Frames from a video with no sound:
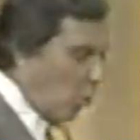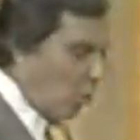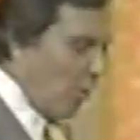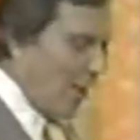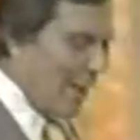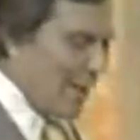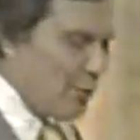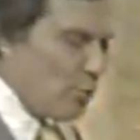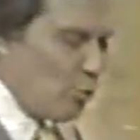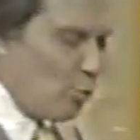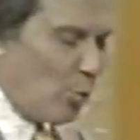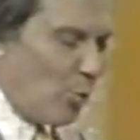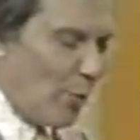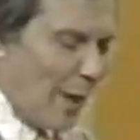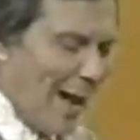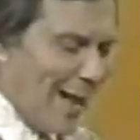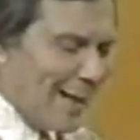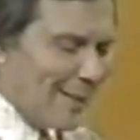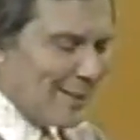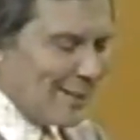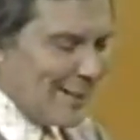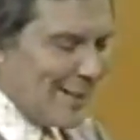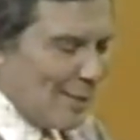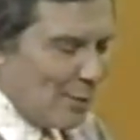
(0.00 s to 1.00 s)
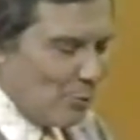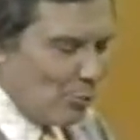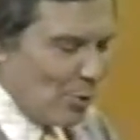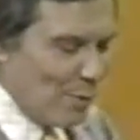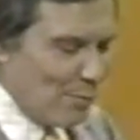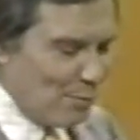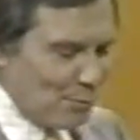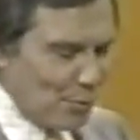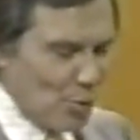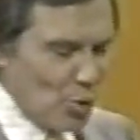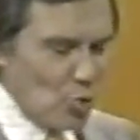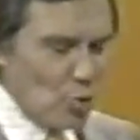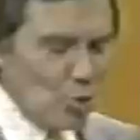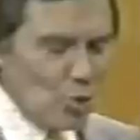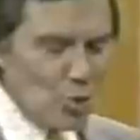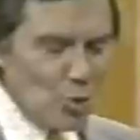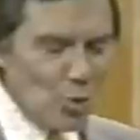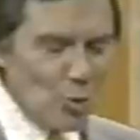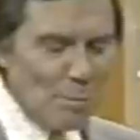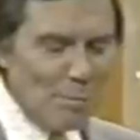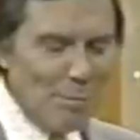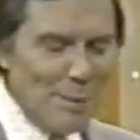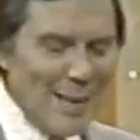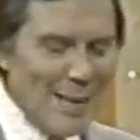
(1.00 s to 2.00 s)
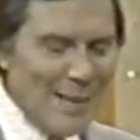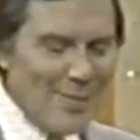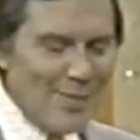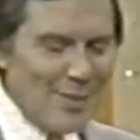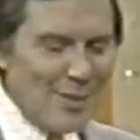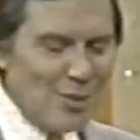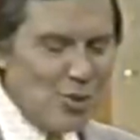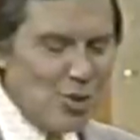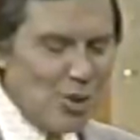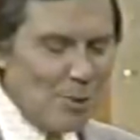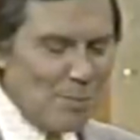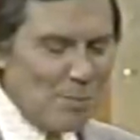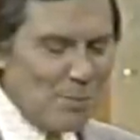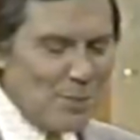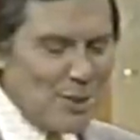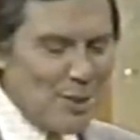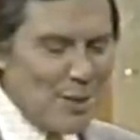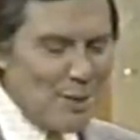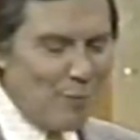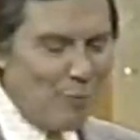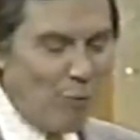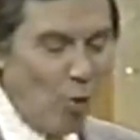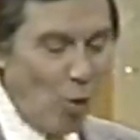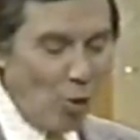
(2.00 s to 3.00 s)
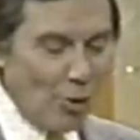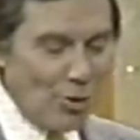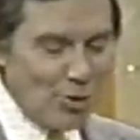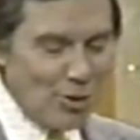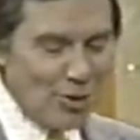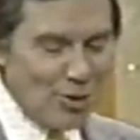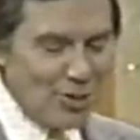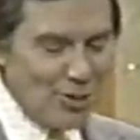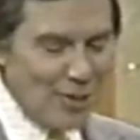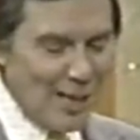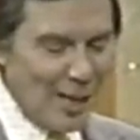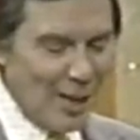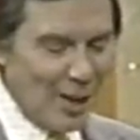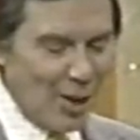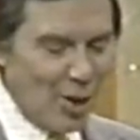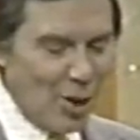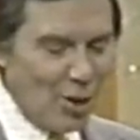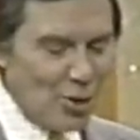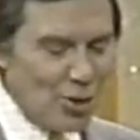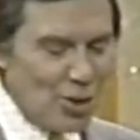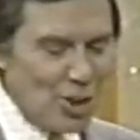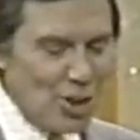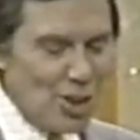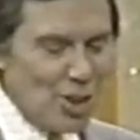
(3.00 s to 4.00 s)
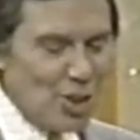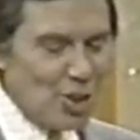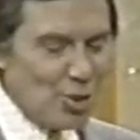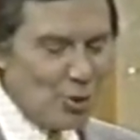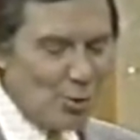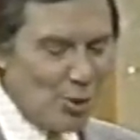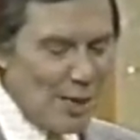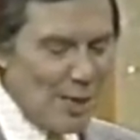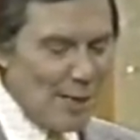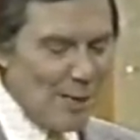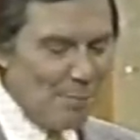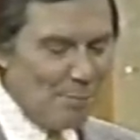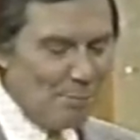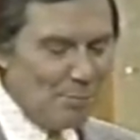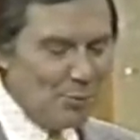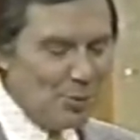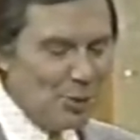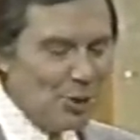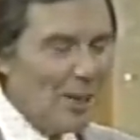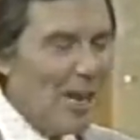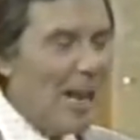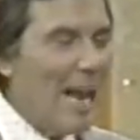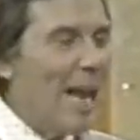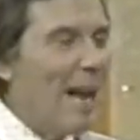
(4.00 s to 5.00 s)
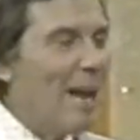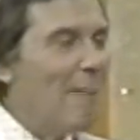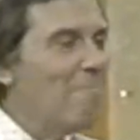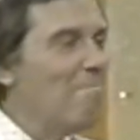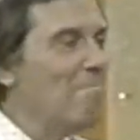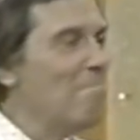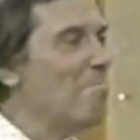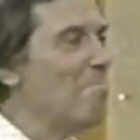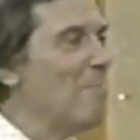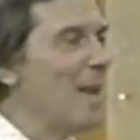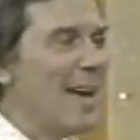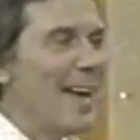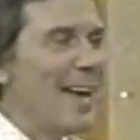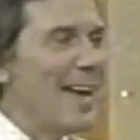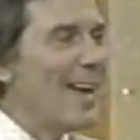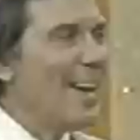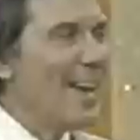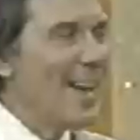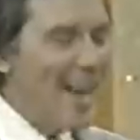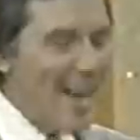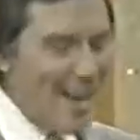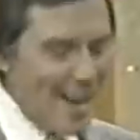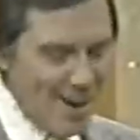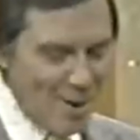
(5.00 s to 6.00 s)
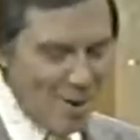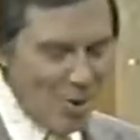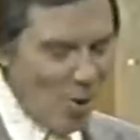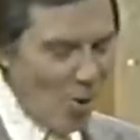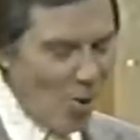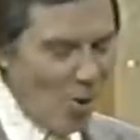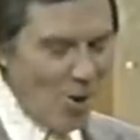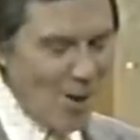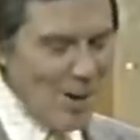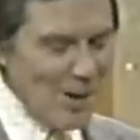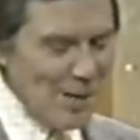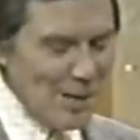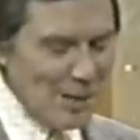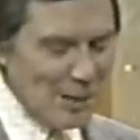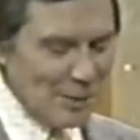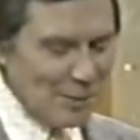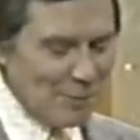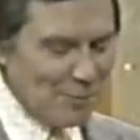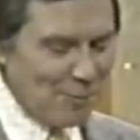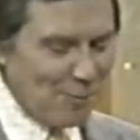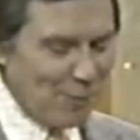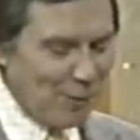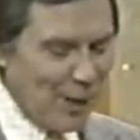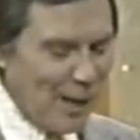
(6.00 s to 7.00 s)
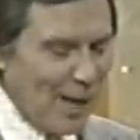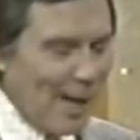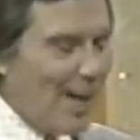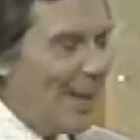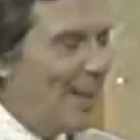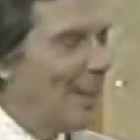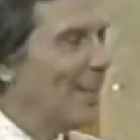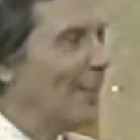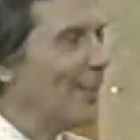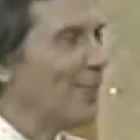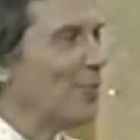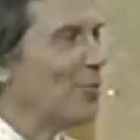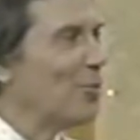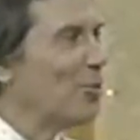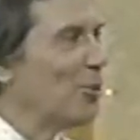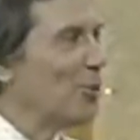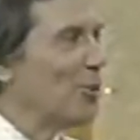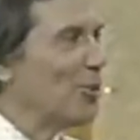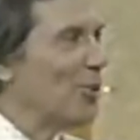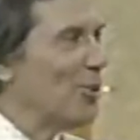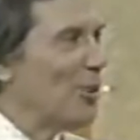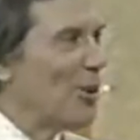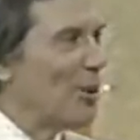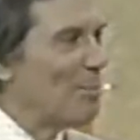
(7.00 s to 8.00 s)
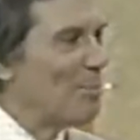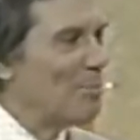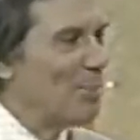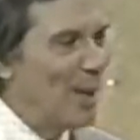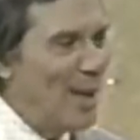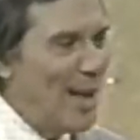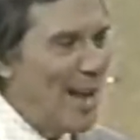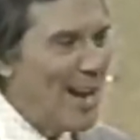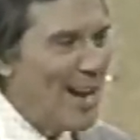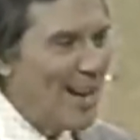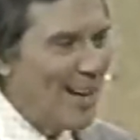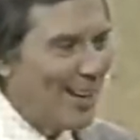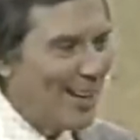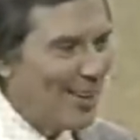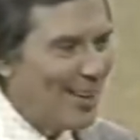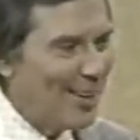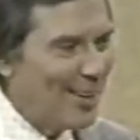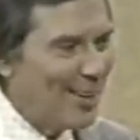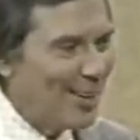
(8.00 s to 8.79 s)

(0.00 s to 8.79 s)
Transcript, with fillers: When Rodney refused to pay the gypsy fortune teller, she screamed, May a hornet fly into your blank.